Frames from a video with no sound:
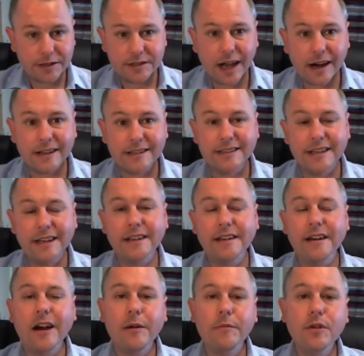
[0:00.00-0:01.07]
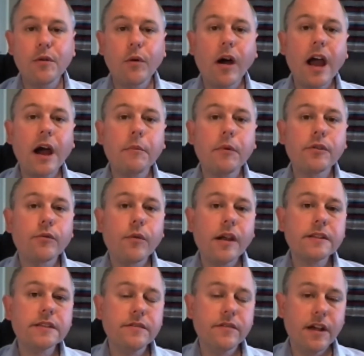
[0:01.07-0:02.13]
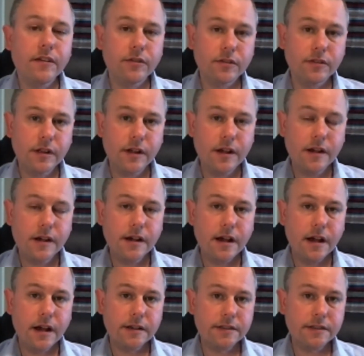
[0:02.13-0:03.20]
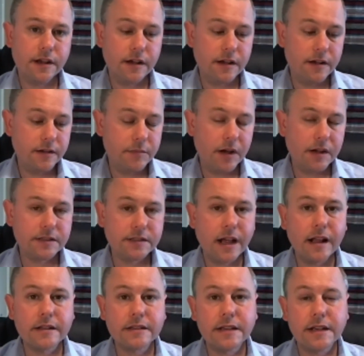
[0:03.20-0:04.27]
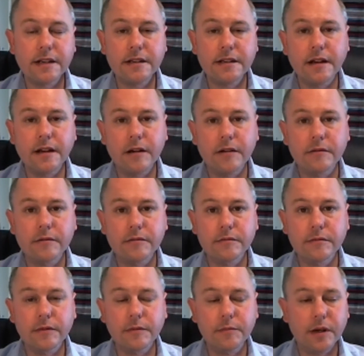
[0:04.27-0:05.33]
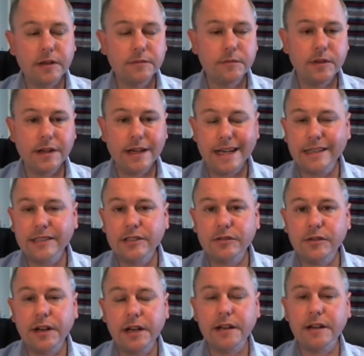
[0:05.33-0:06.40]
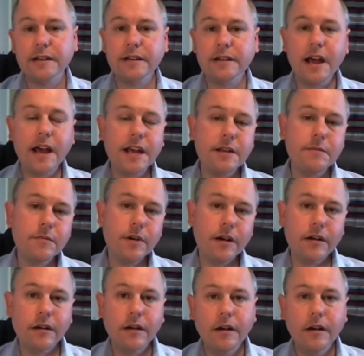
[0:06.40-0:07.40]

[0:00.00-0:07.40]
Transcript: personality, who I am on a relative level, as a personality, a person with a history, a name,